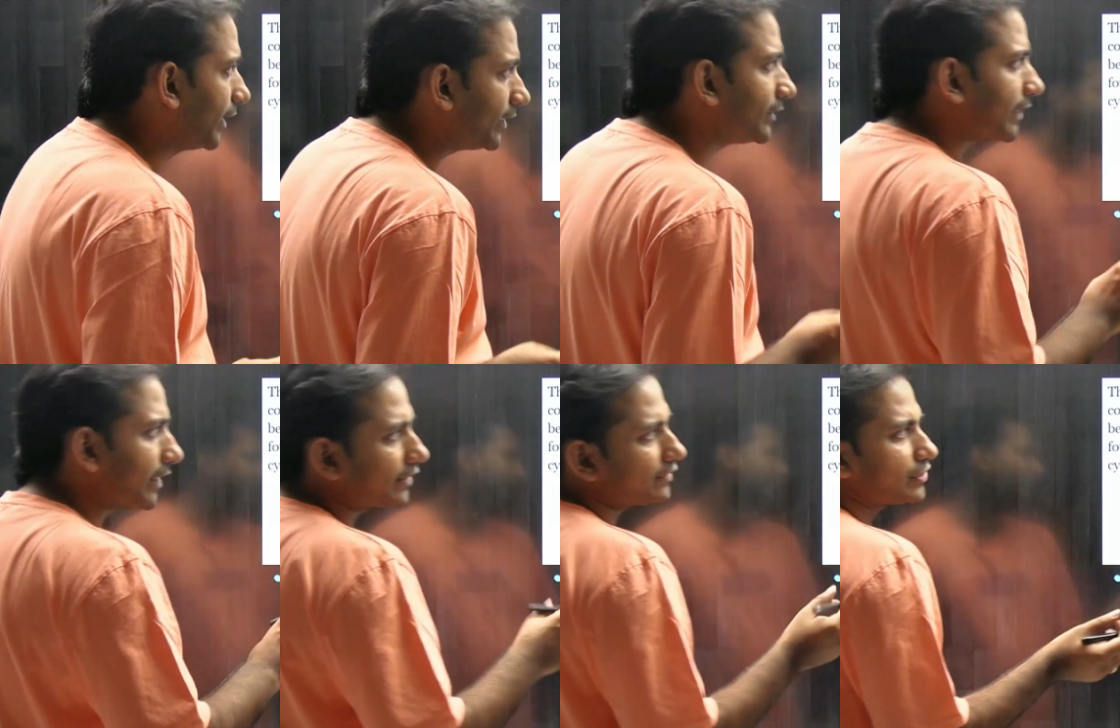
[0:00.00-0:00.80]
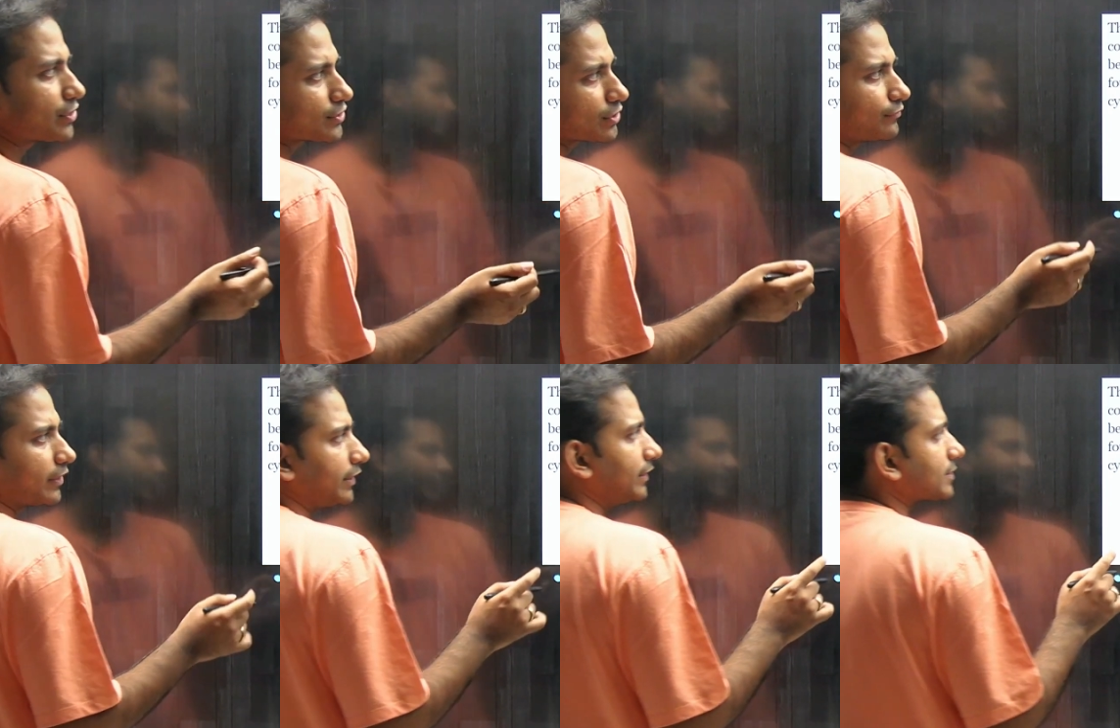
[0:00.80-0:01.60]
In 10 divisions of
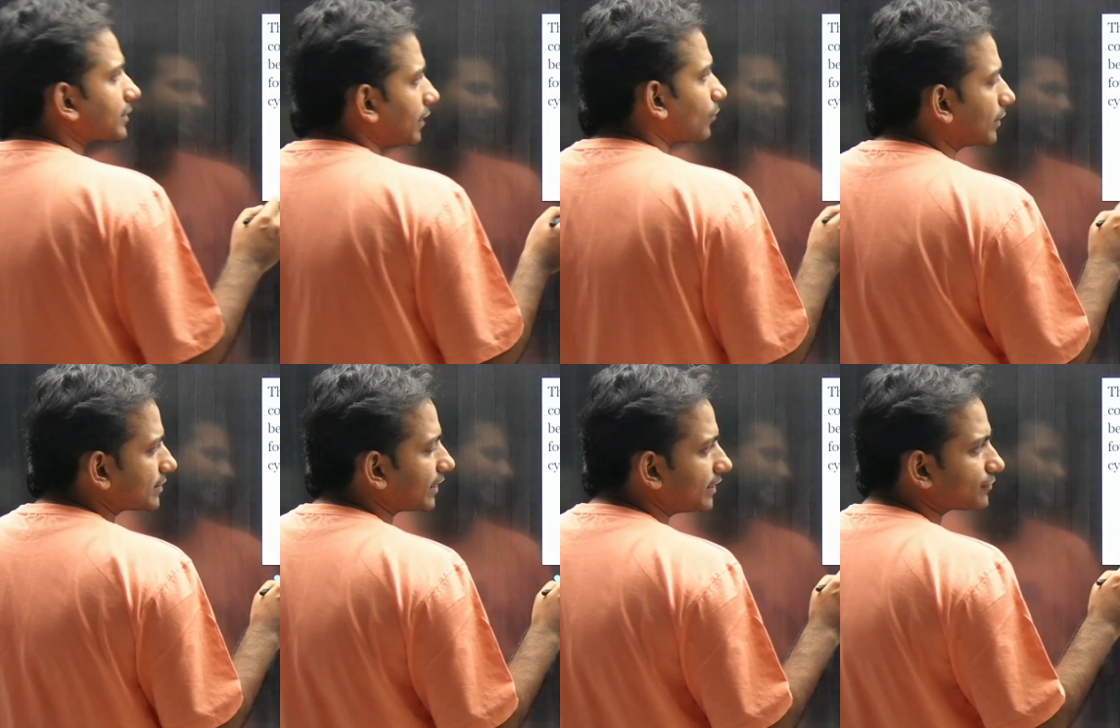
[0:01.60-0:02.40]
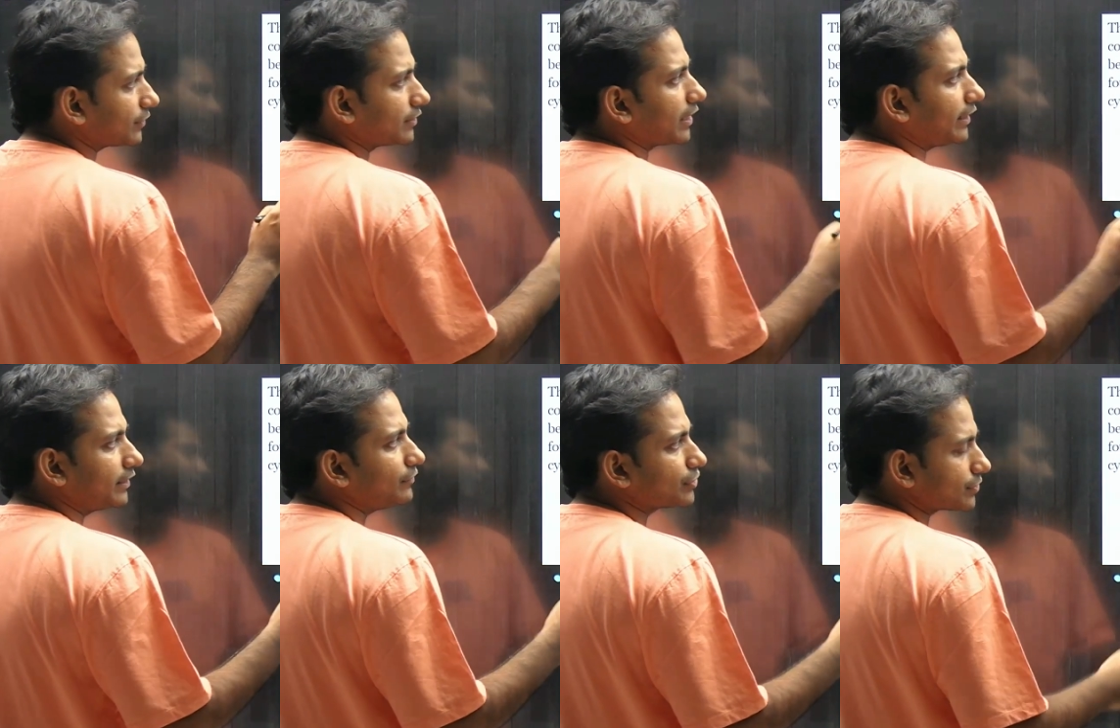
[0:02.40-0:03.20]
vernier scale coincides with
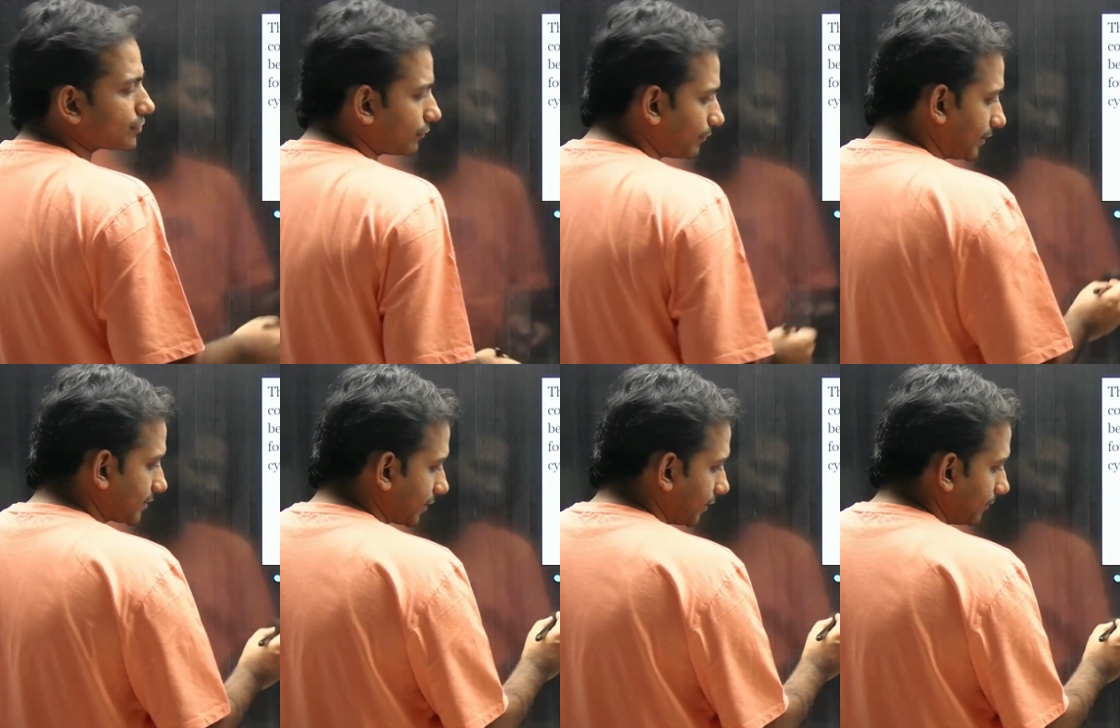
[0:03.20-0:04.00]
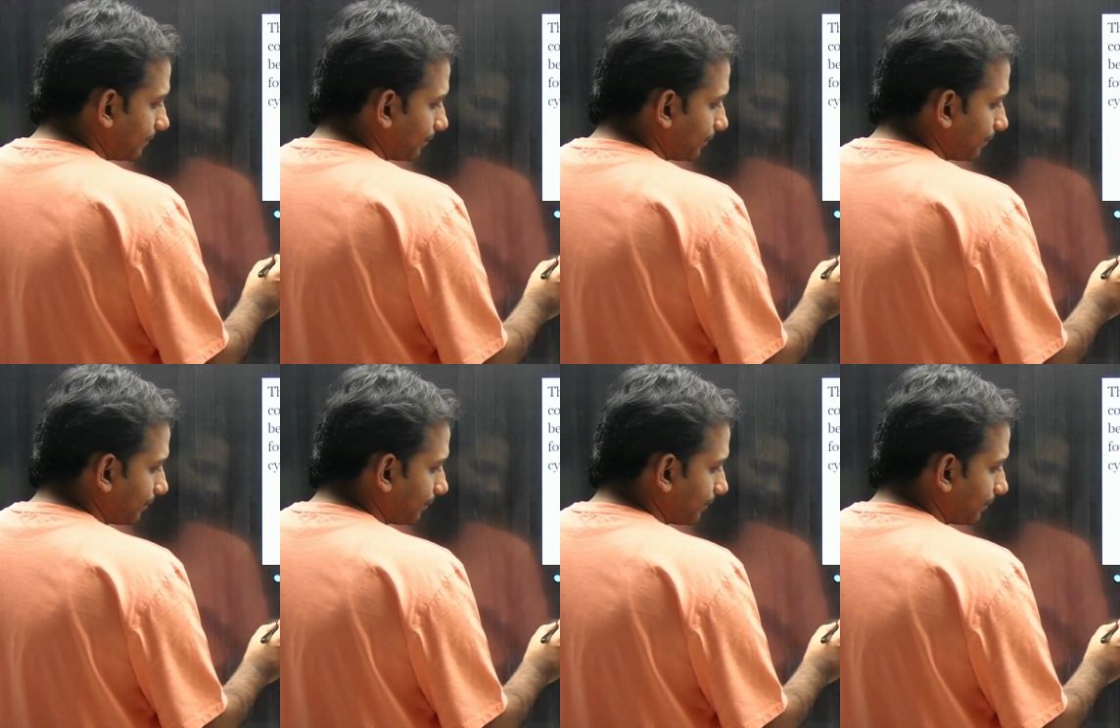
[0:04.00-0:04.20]
9 divisions of main scale.